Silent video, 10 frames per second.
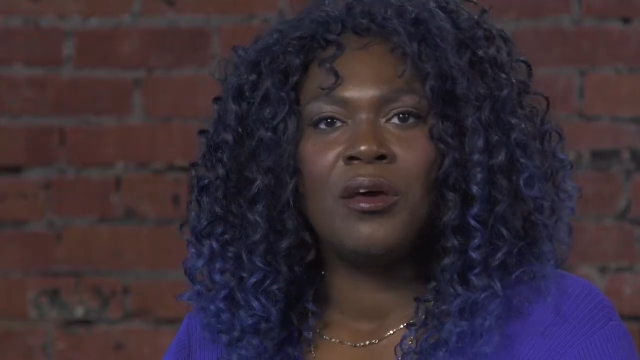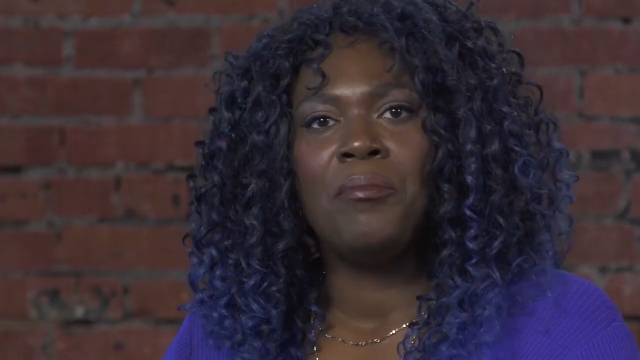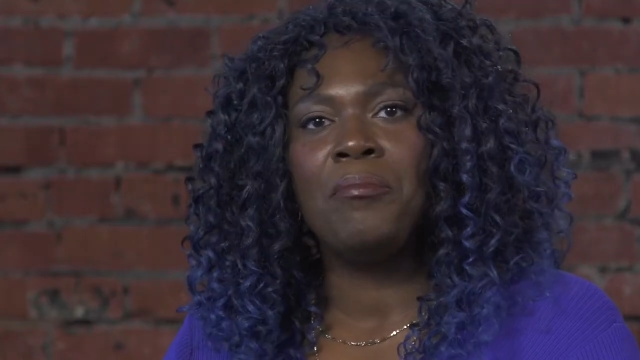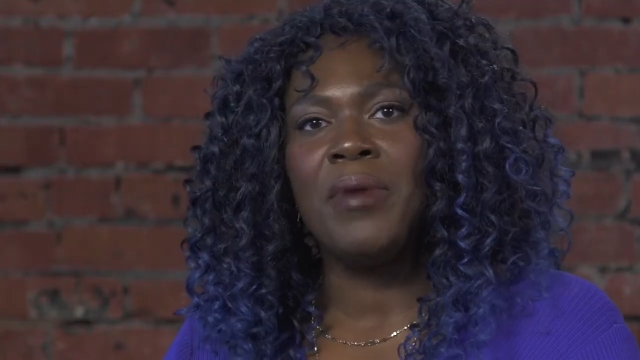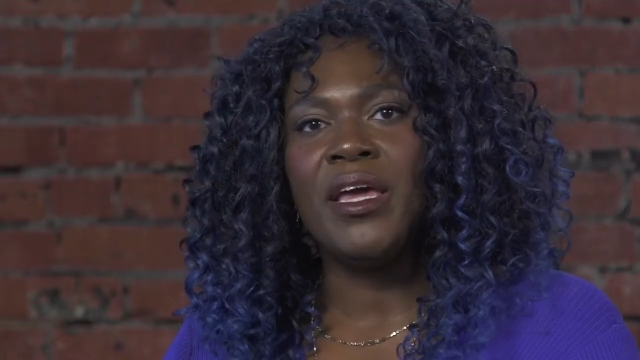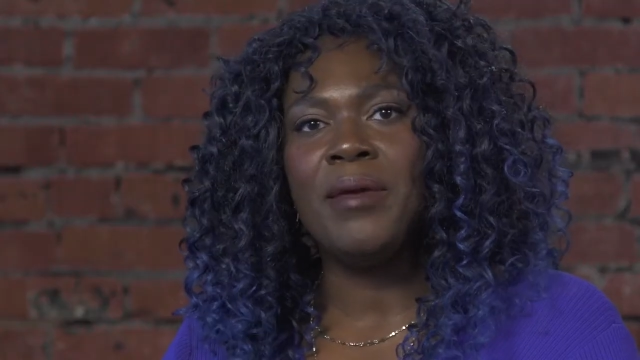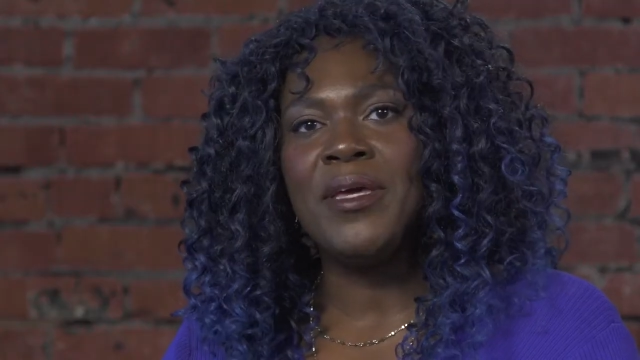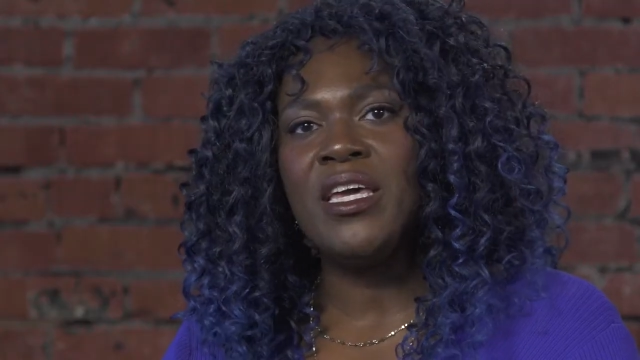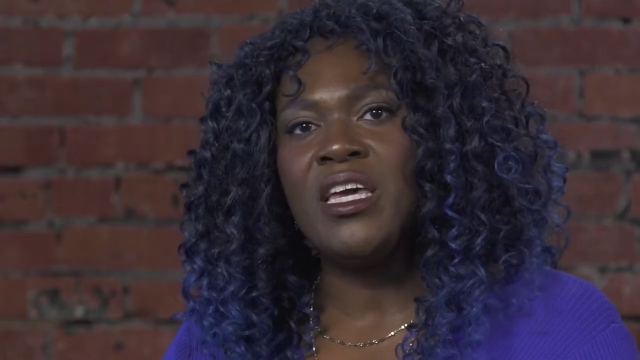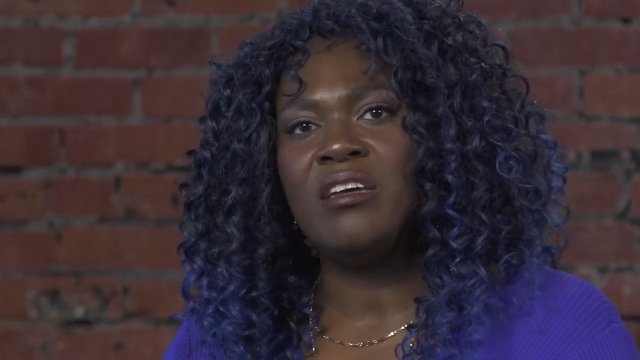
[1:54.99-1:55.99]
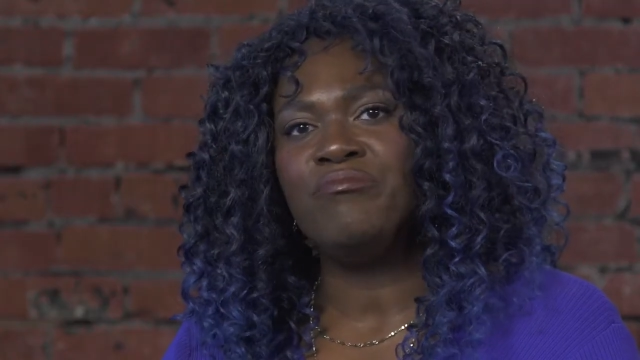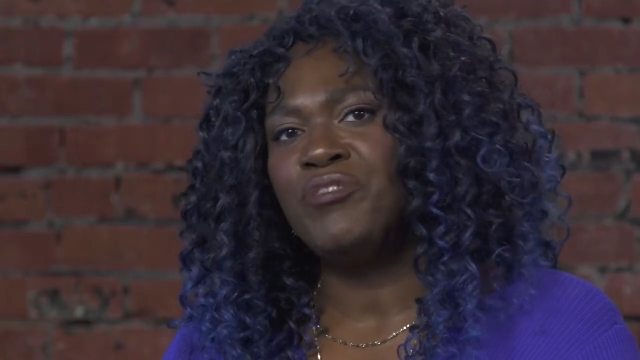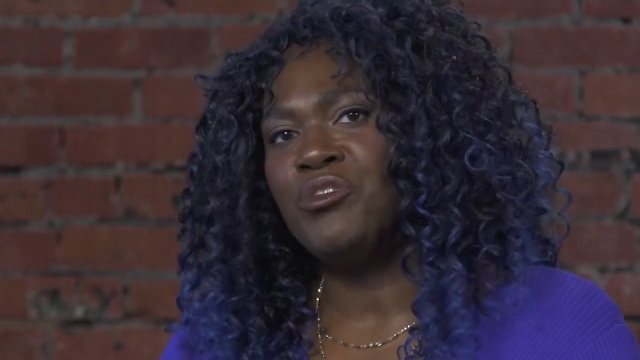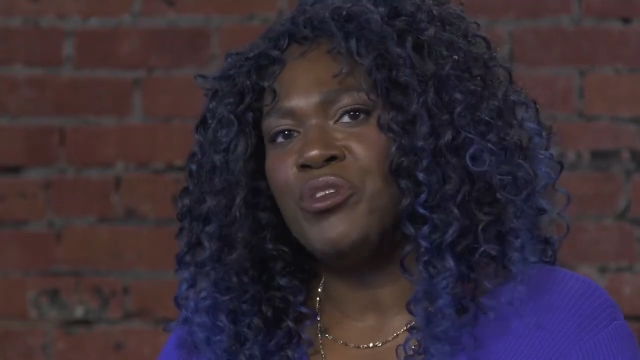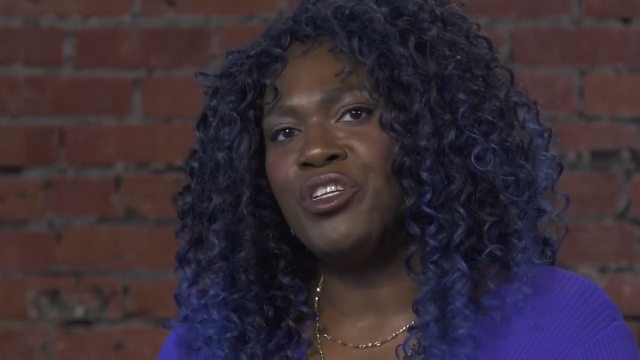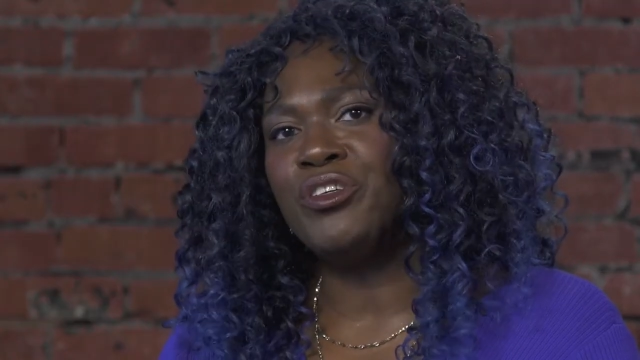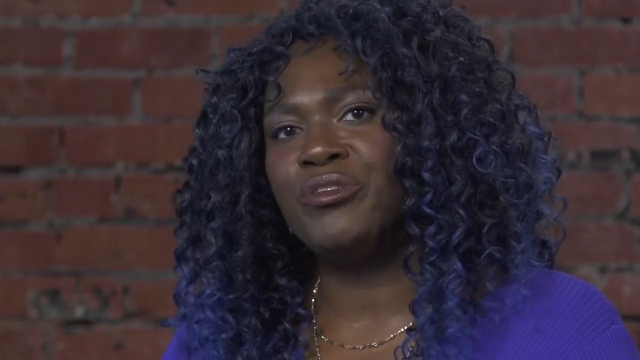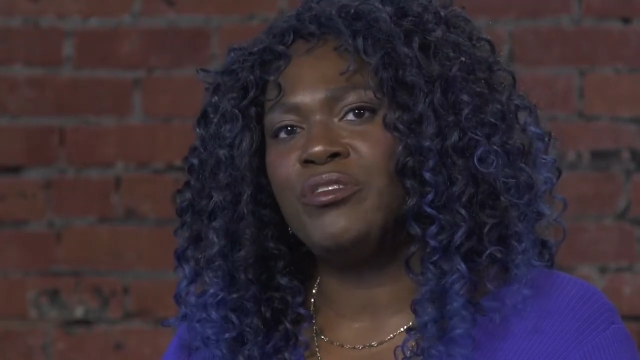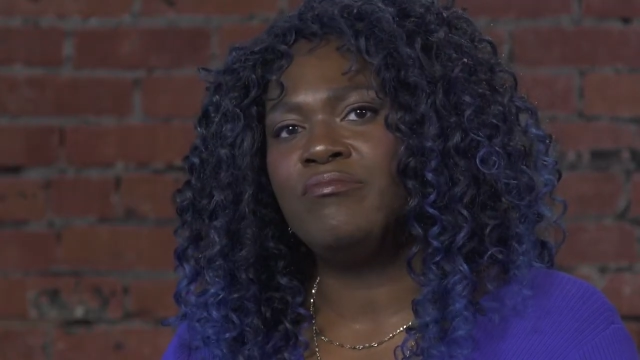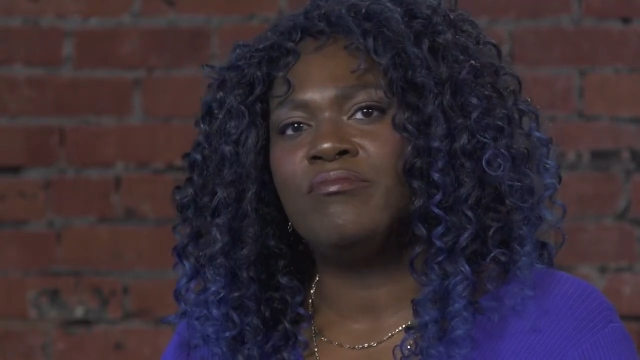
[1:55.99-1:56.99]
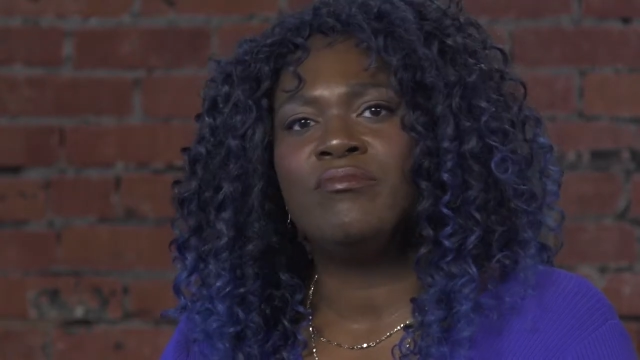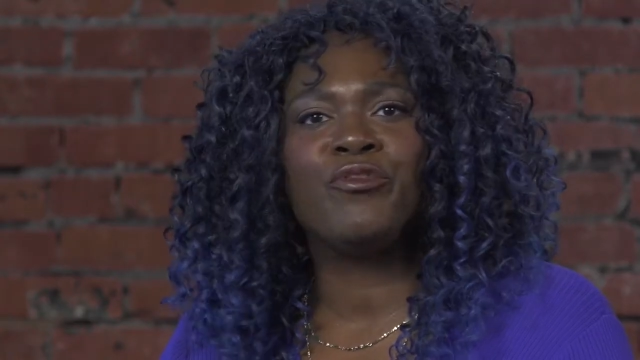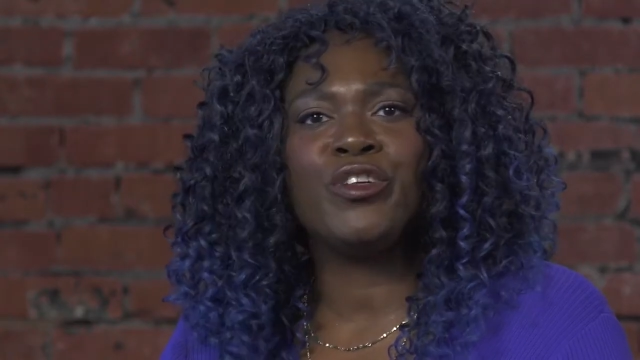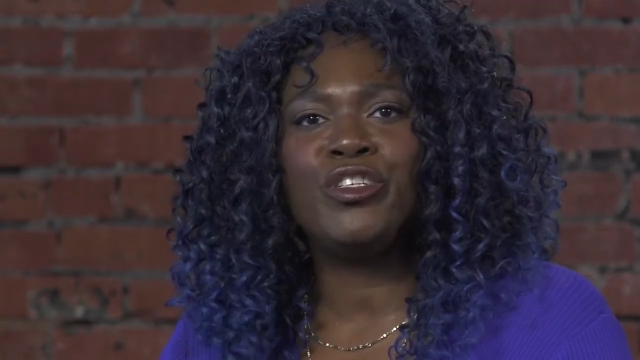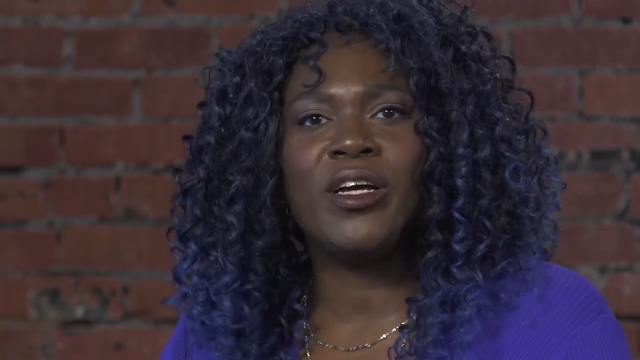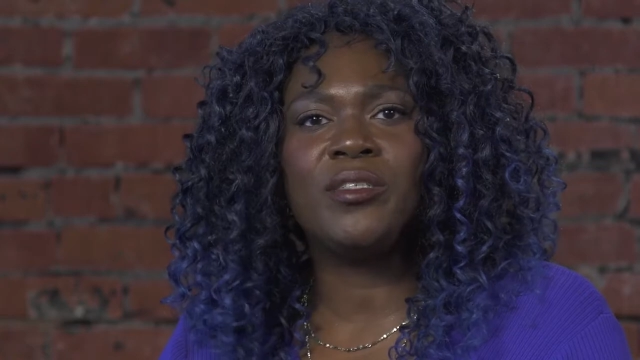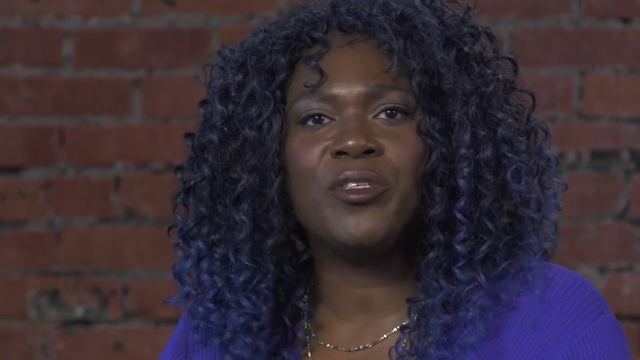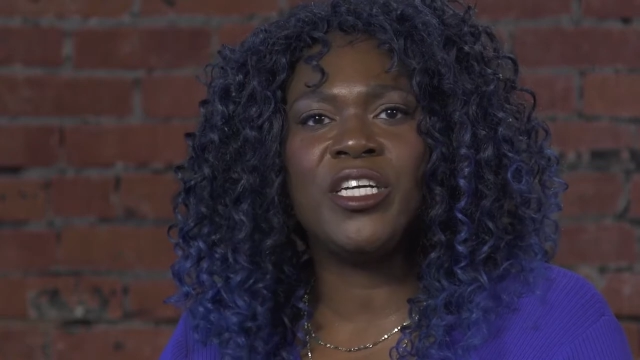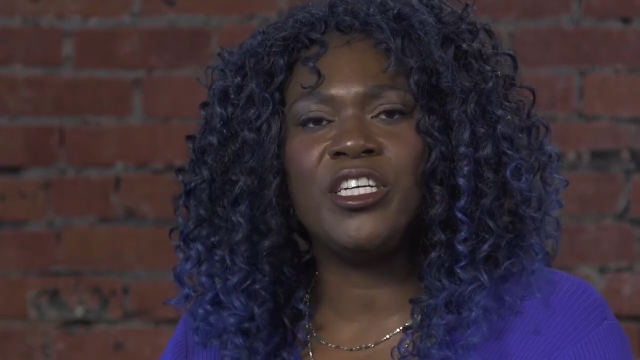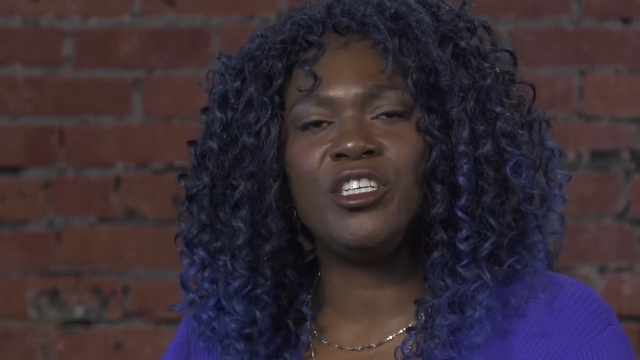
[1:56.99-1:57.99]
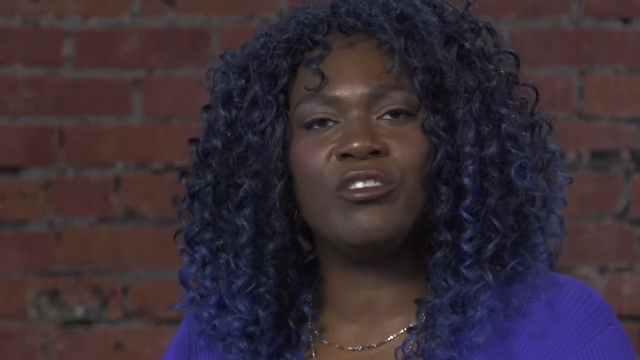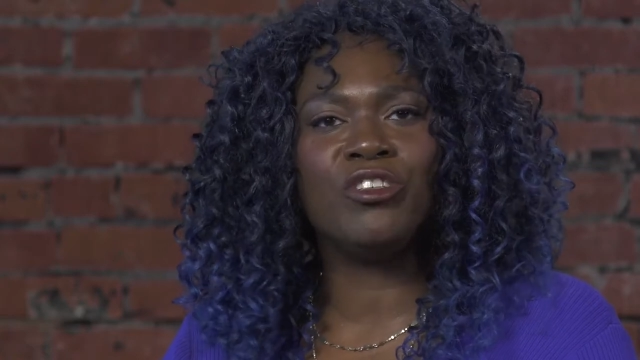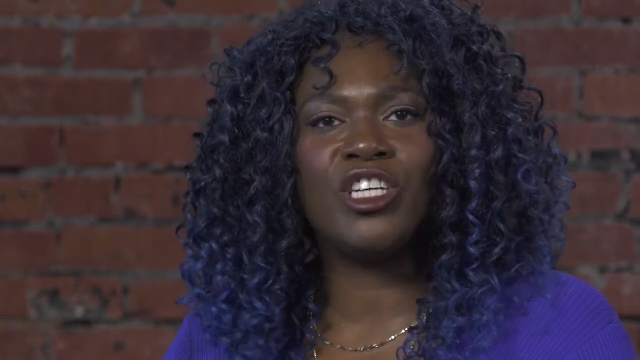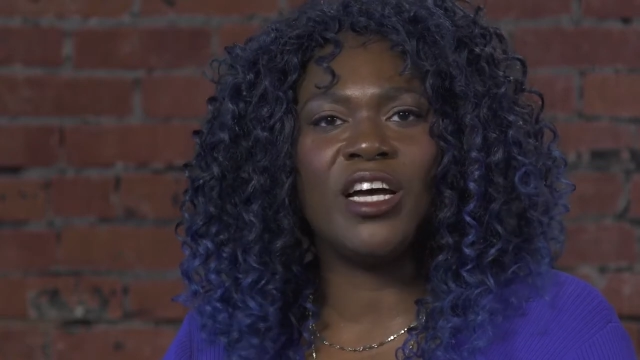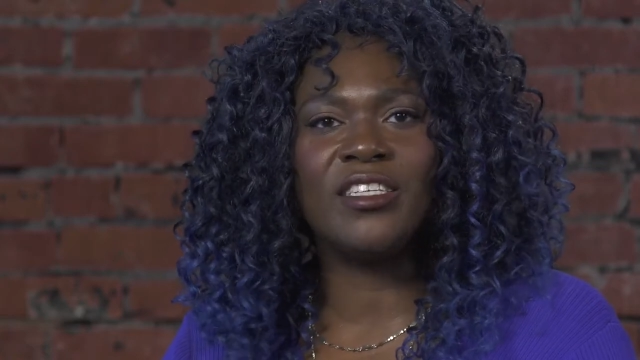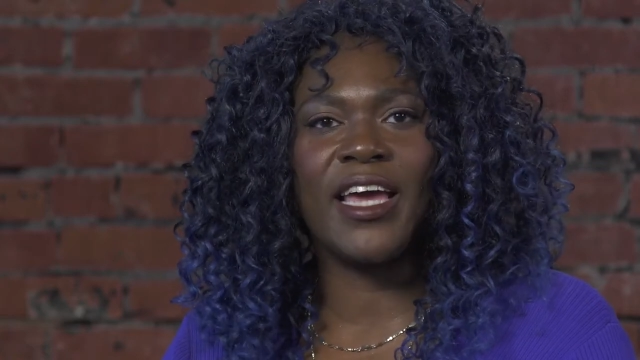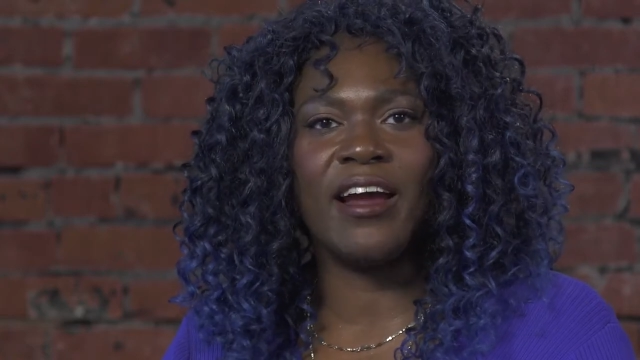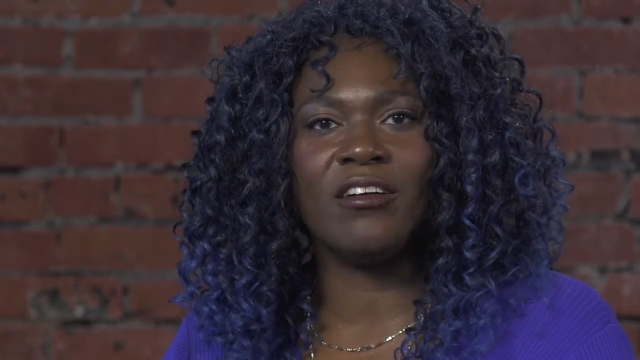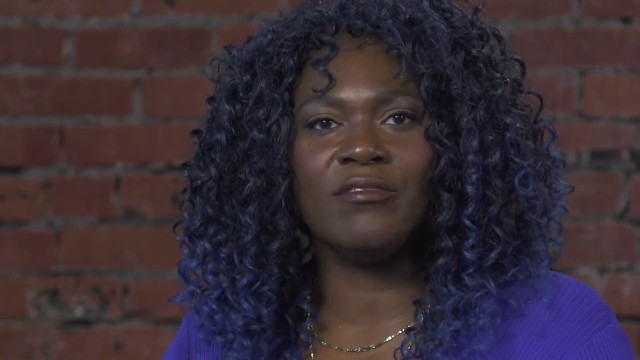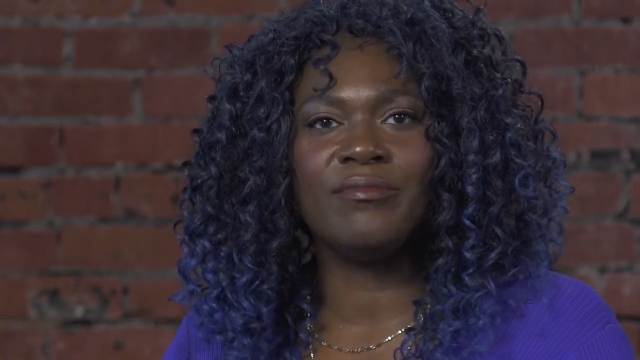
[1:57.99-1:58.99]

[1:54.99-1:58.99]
Maybe you include free transportation or childcare.